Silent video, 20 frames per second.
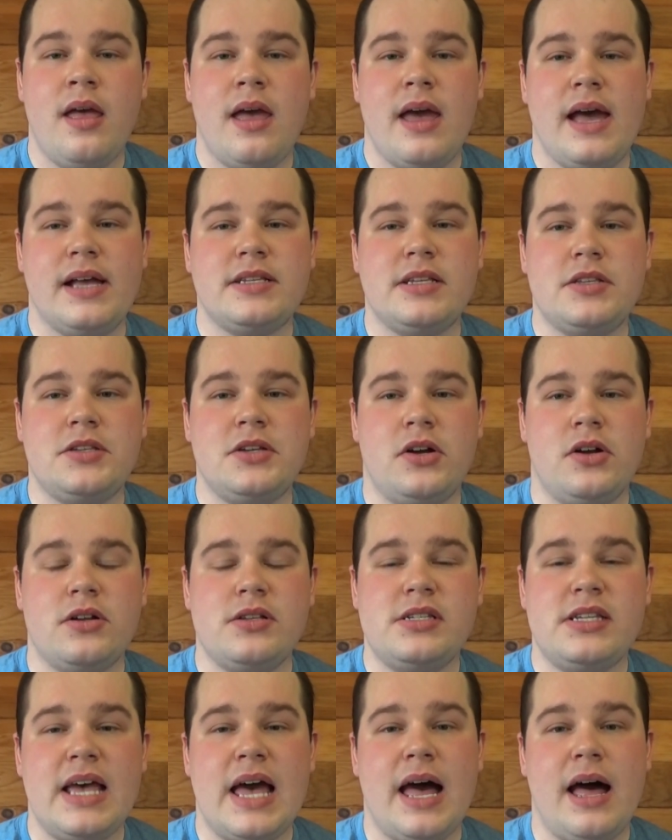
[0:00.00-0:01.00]
As it
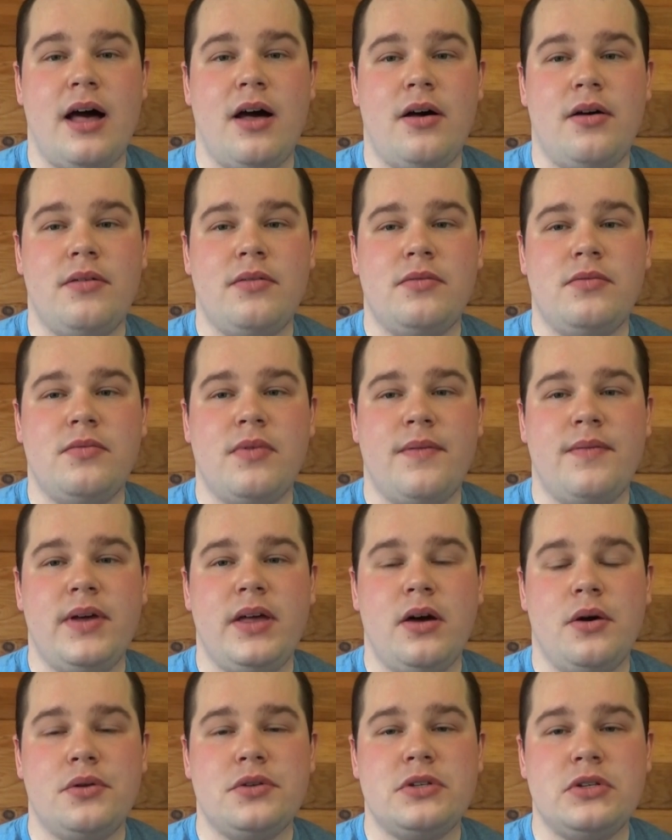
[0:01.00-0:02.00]
turns out, when we
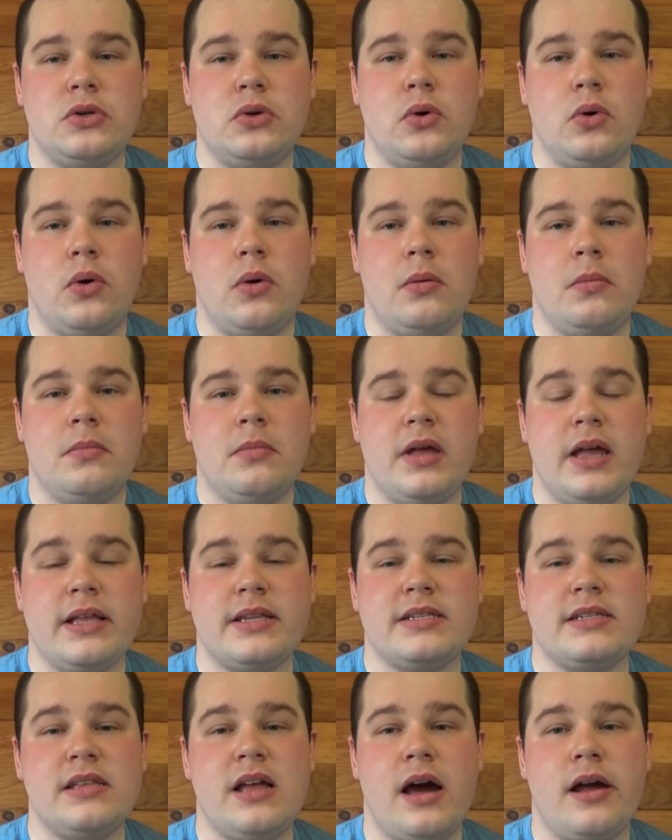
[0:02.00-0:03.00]
go to school,
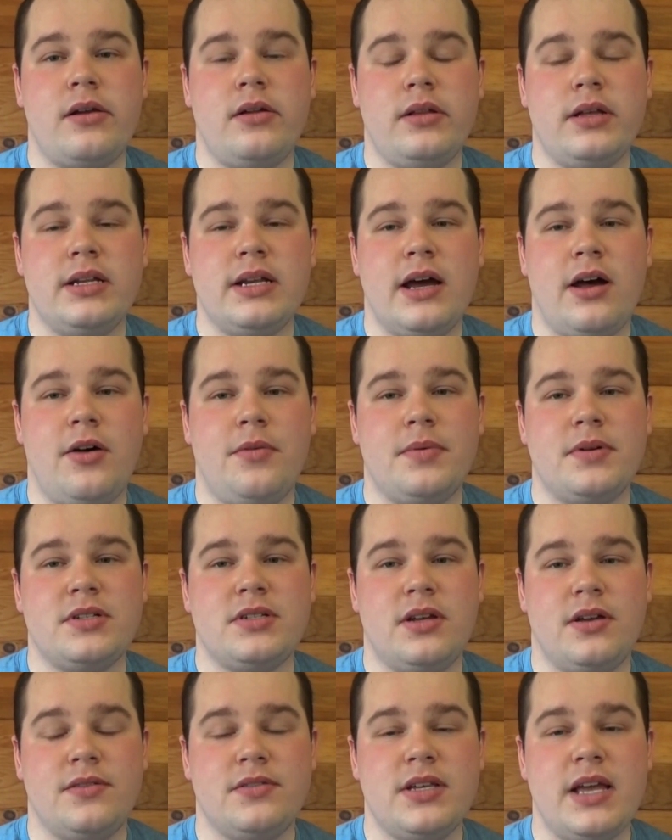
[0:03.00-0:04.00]
it's not only to help
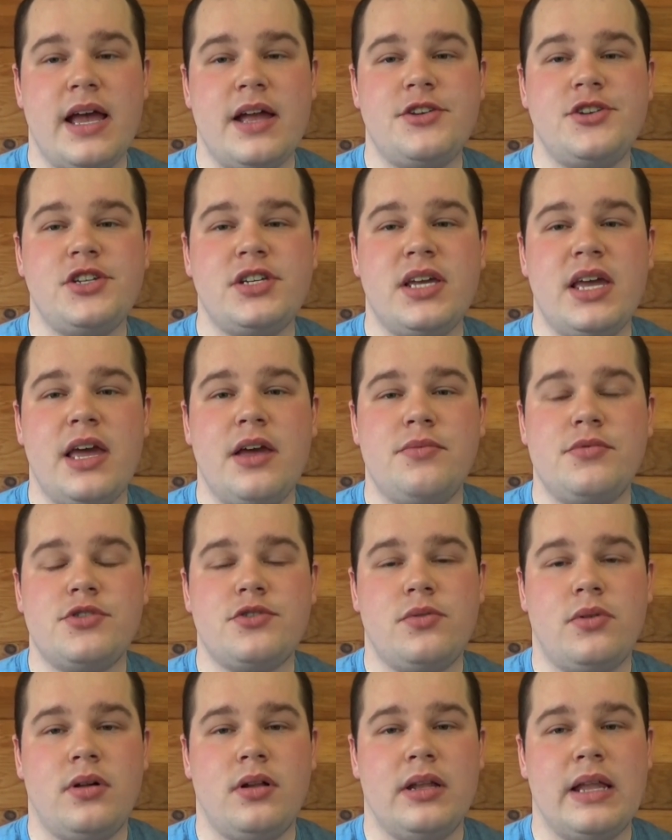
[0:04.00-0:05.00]
ourselves educate, which
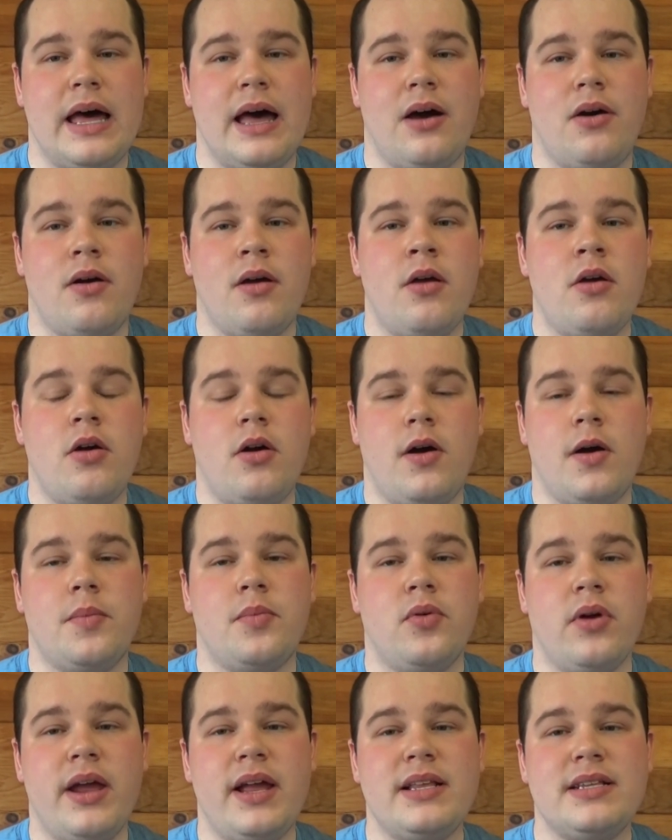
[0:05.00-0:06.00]
will allow our
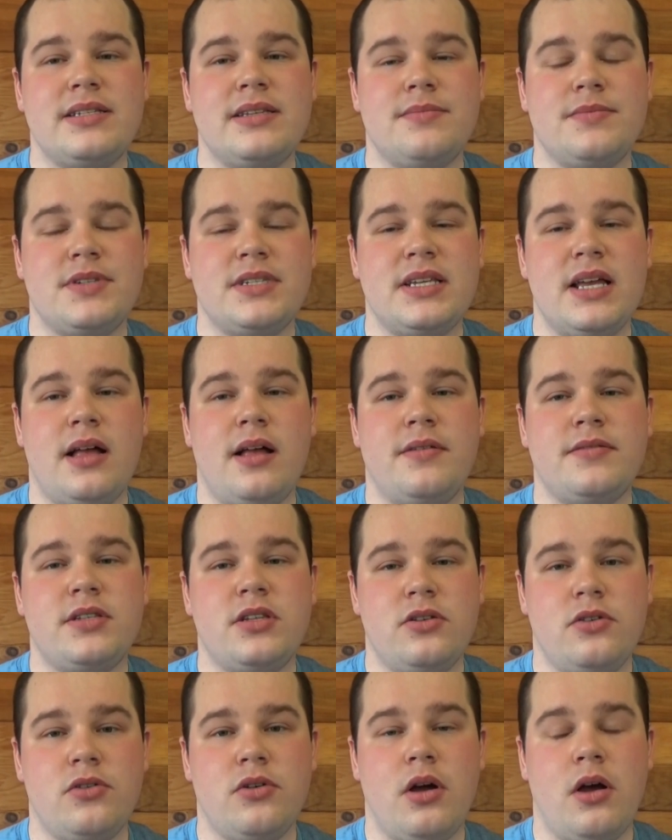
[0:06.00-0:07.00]
brains themselves
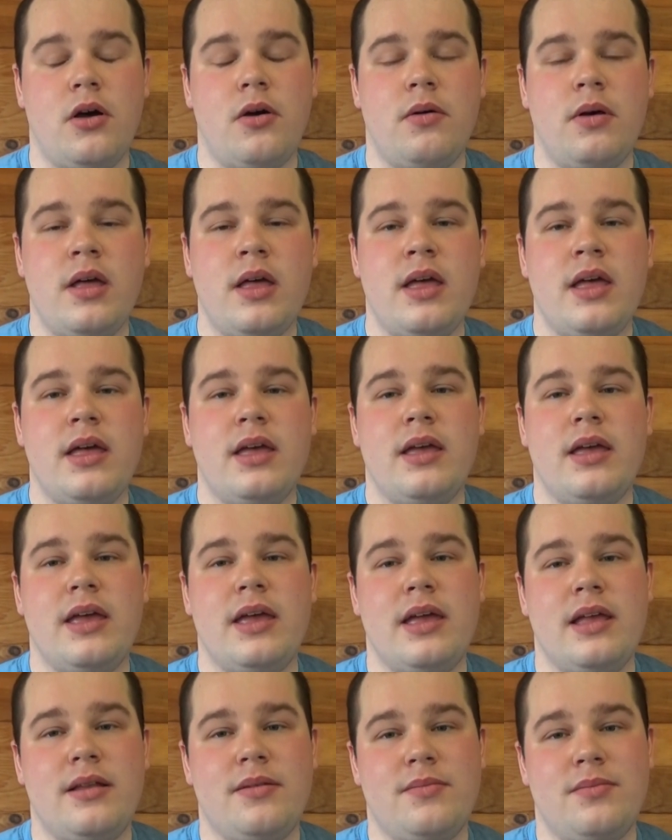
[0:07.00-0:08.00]
to grow
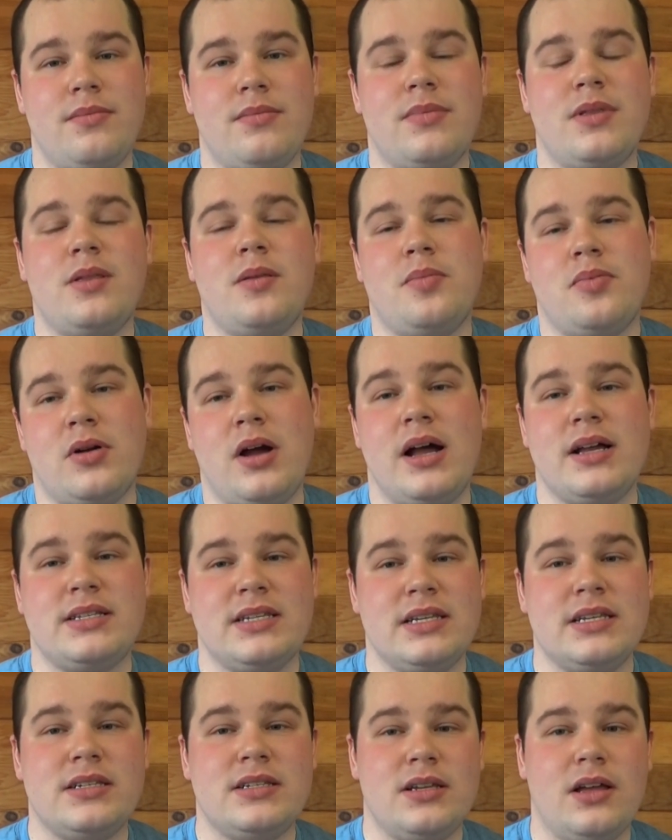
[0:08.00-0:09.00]
in the
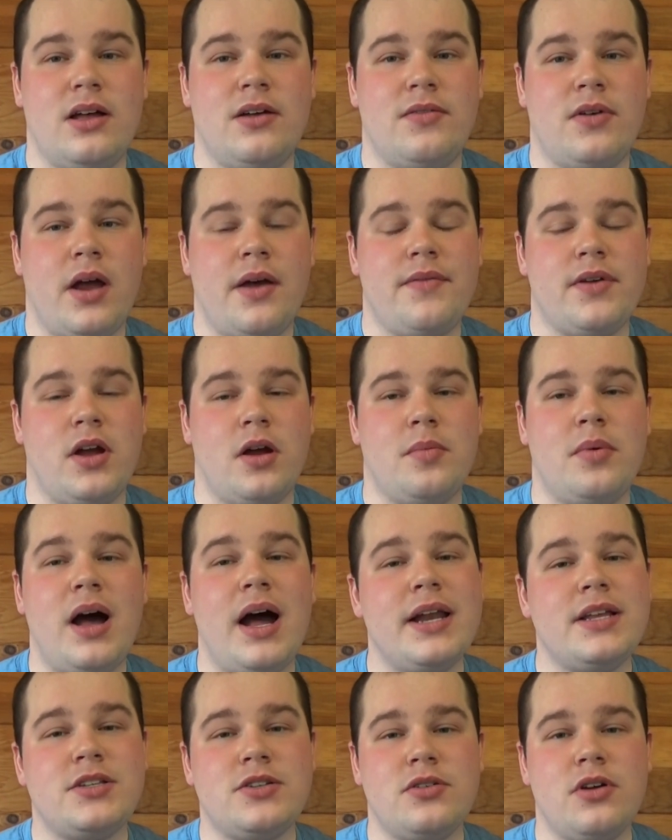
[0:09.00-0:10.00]
process of having our
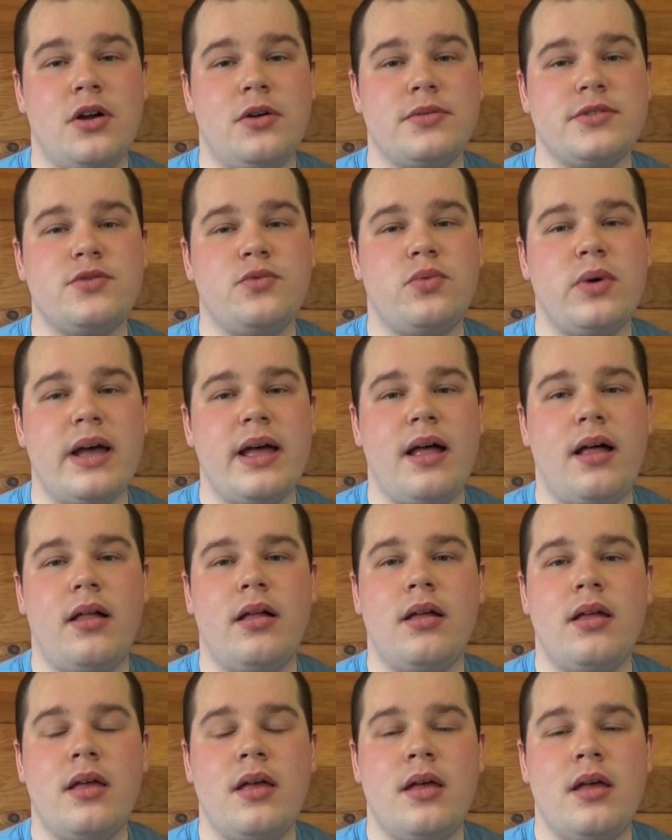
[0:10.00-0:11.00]
bodies grow as
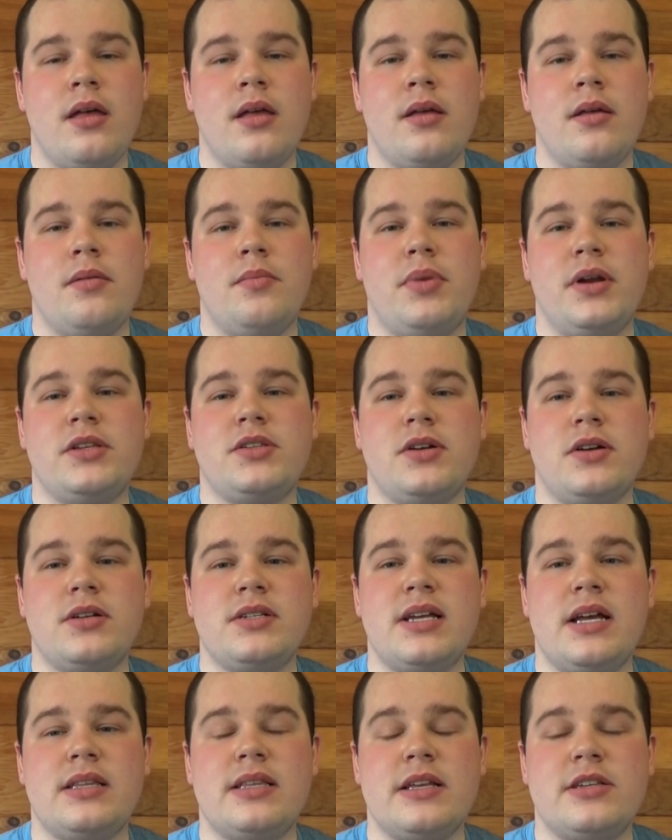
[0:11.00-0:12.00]
well, but it
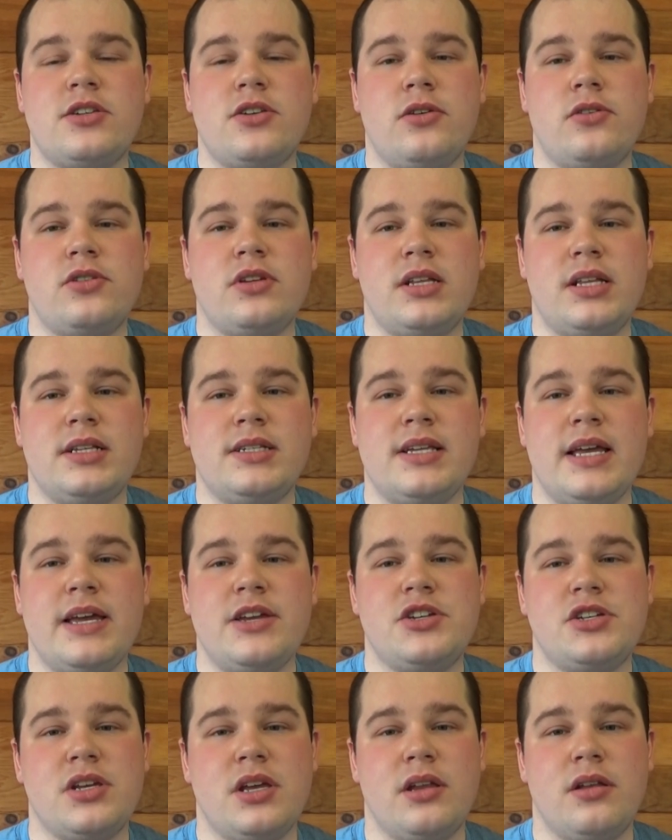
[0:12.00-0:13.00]
turns out that
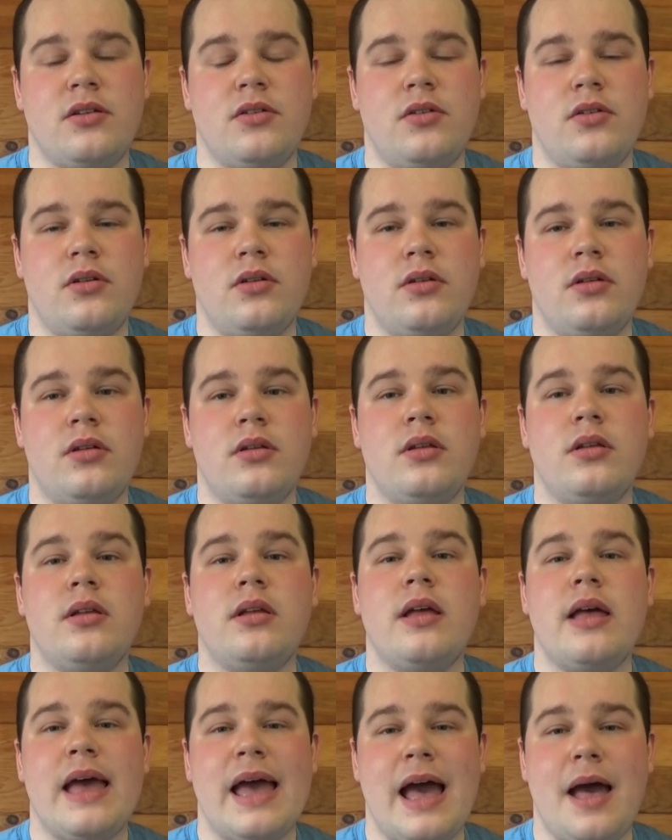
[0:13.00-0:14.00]
socialization
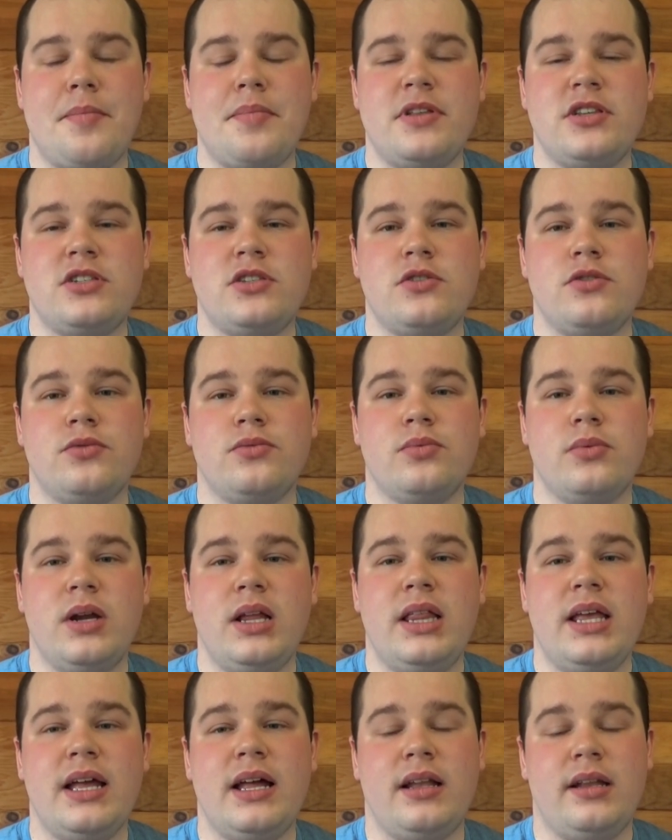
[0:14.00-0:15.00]
happens to
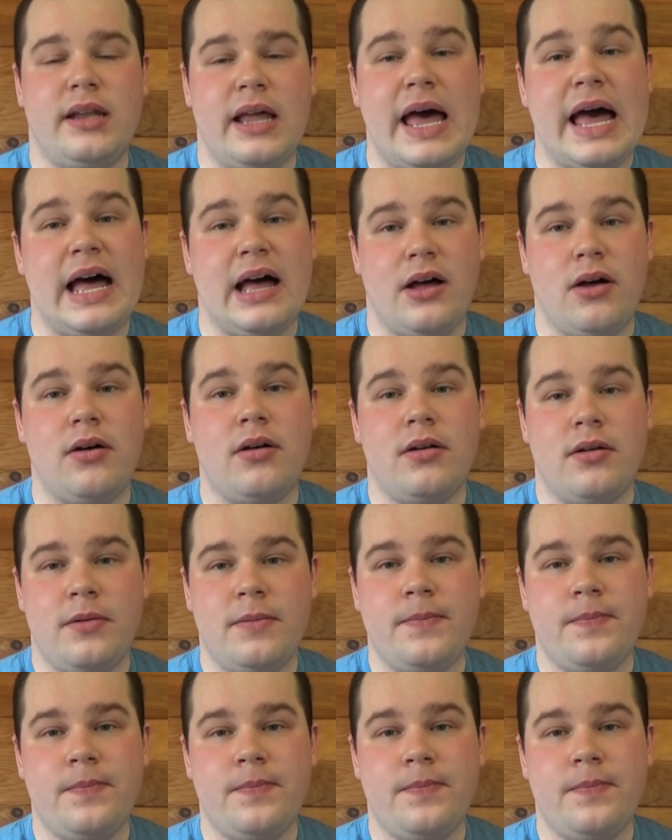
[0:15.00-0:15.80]
really allow